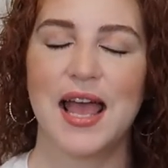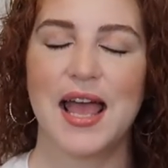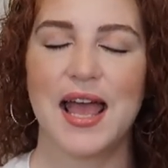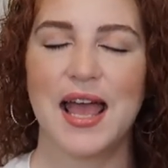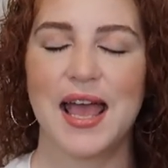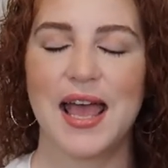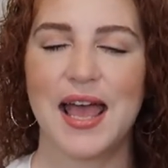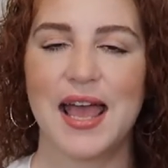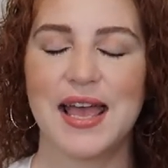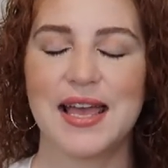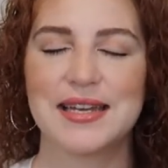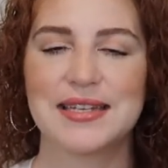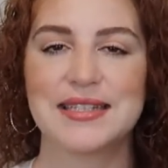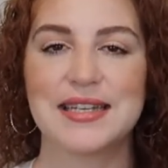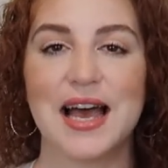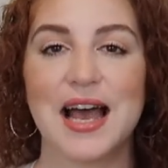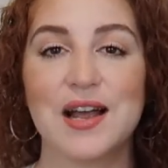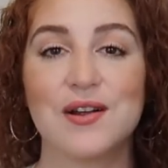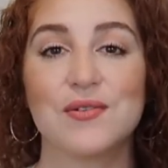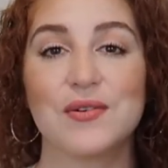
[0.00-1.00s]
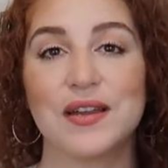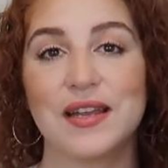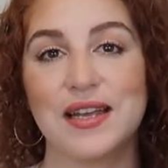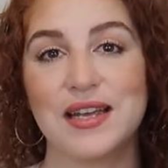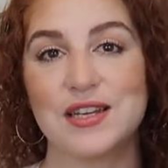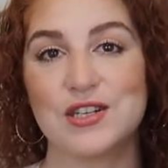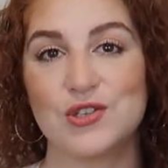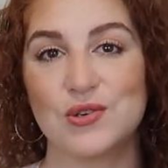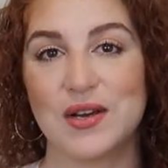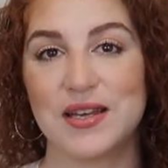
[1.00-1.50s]
And I
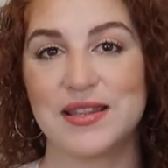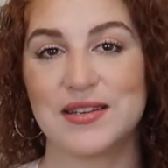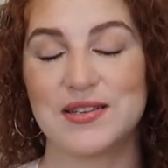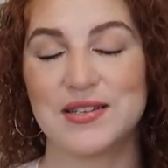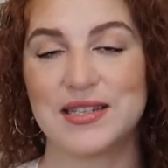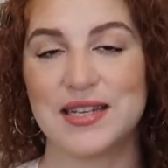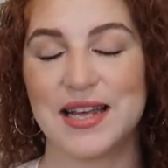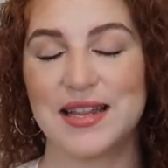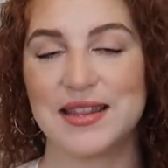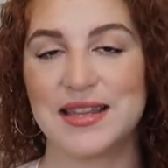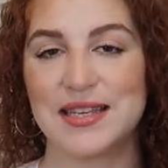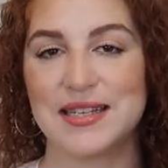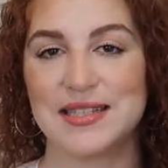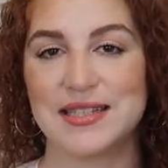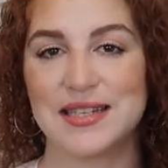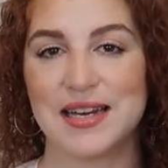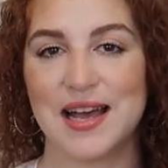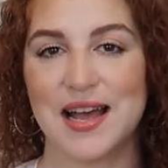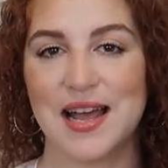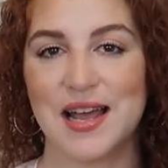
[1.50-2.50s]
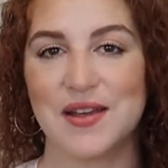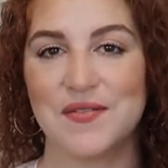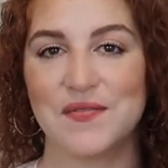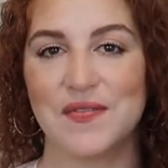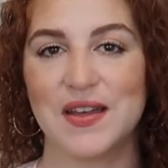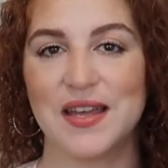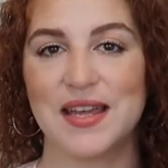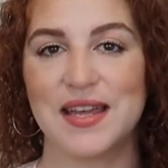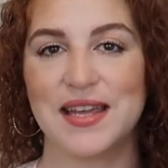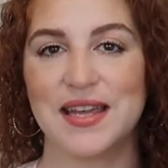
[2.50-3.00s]
really enjoyed their set
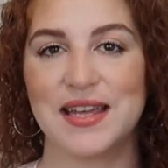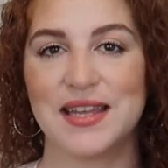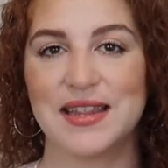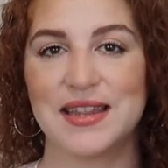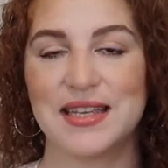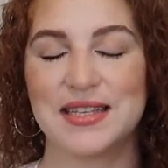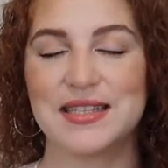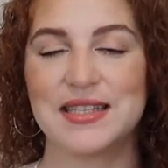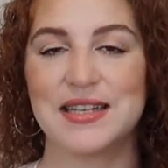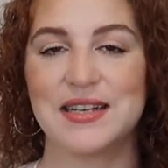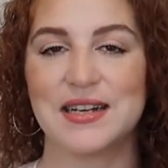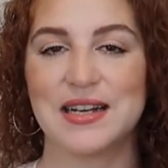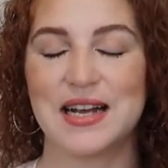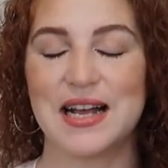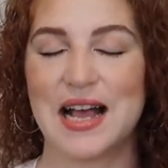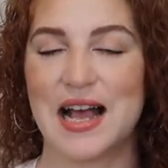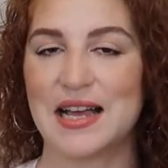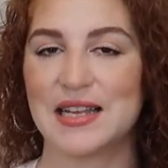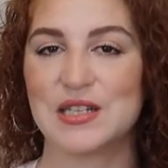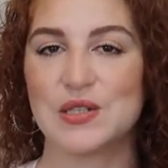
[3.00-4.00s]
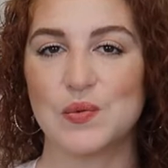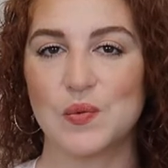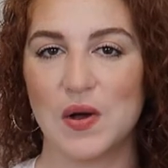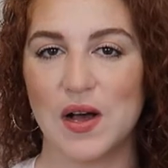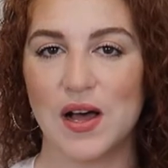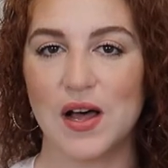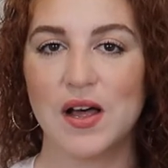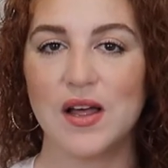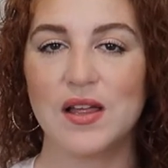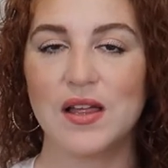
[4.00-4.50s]
this year as
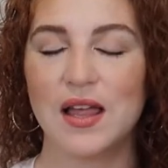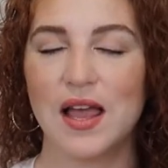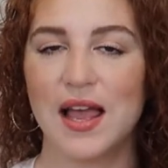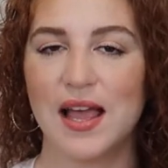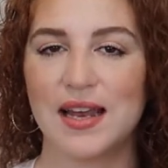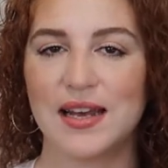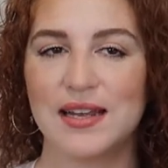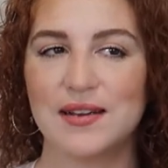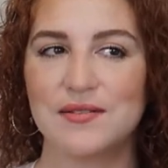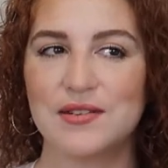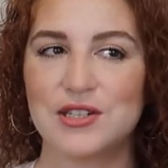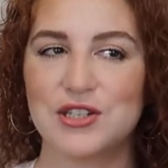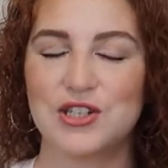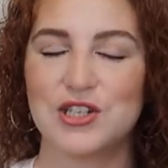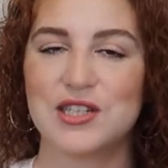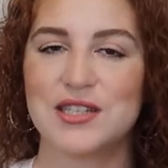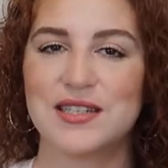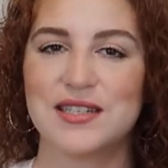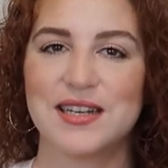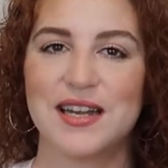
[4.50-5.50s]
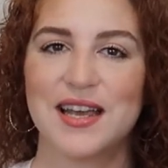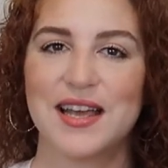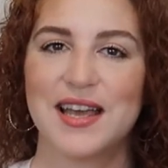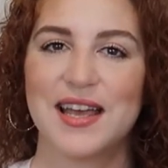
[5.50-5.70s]
well. And it was just,